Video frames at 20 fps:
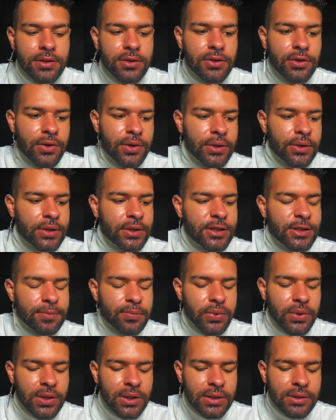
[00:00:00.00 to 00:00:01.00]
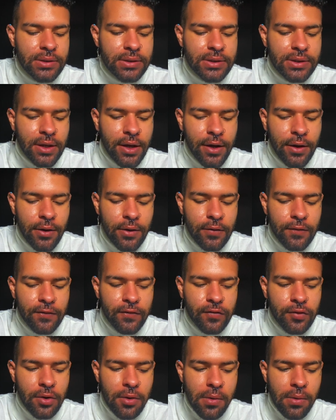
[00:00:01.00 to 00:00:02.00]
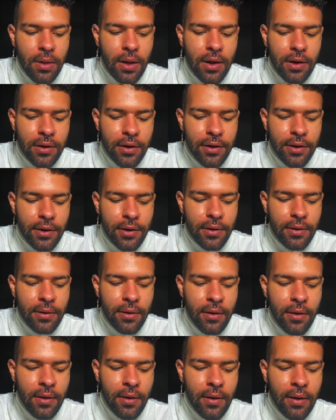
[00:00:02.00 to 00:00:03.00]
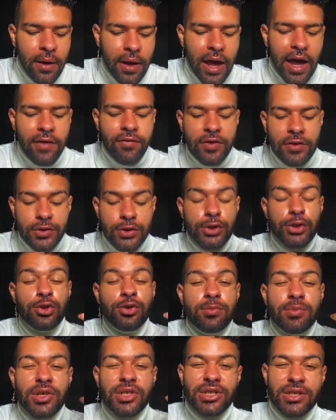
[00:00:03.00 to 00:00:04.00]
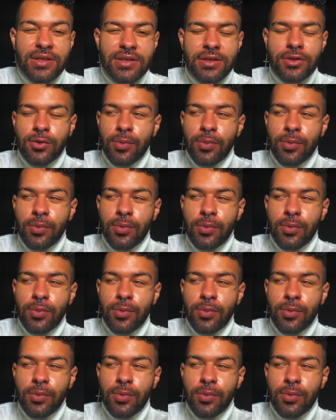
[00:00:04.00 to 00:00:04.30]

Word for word: You're in this place of no longer having too much anxiety.